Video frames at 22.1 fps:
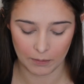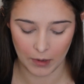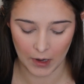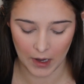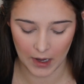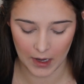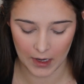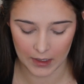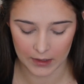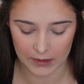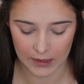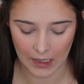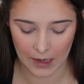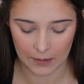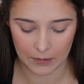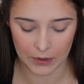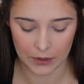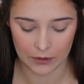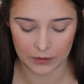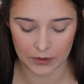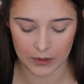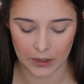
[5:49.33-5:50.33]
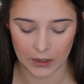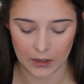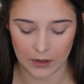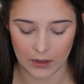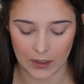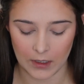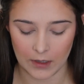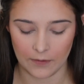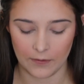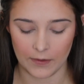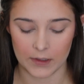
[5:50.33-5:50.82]
but I'm using
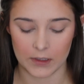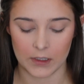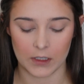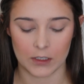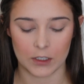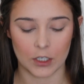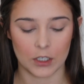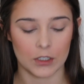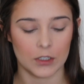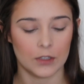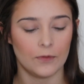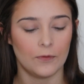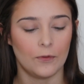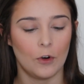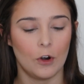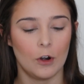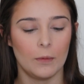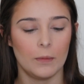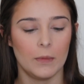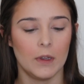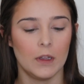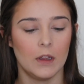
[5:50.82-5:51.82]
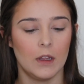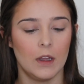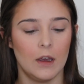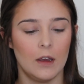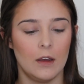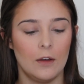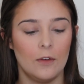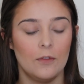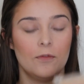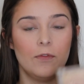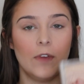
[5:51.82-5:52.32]
the Physicians
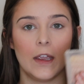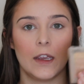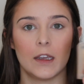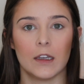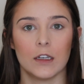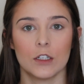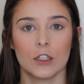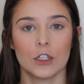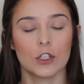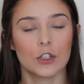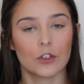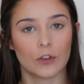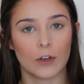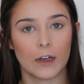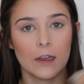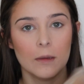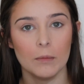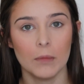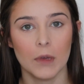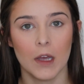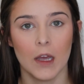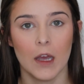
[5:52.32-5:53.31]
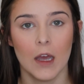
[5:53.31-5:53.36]
Formula Vegas Strip.